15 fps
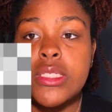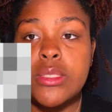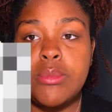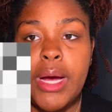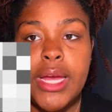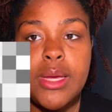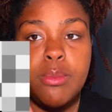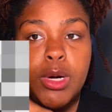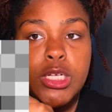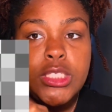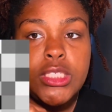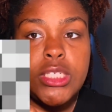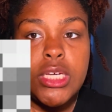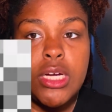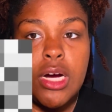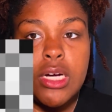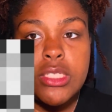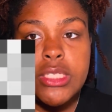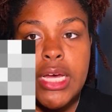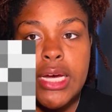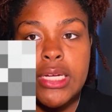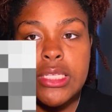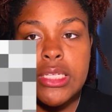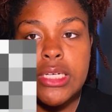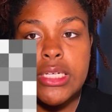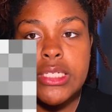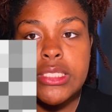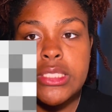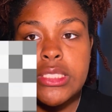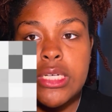my emergency contact
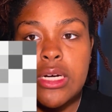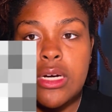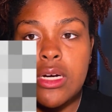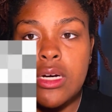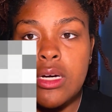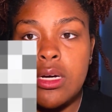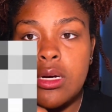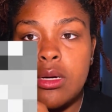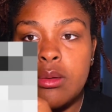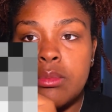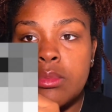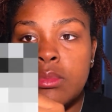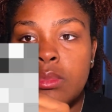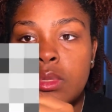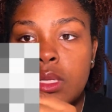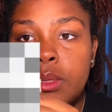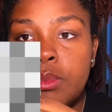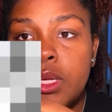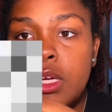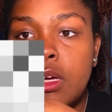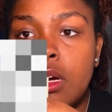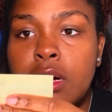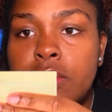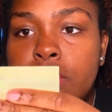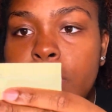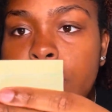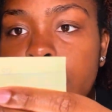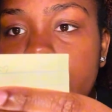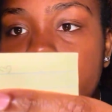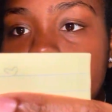list. Um, let me cover
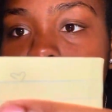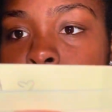it.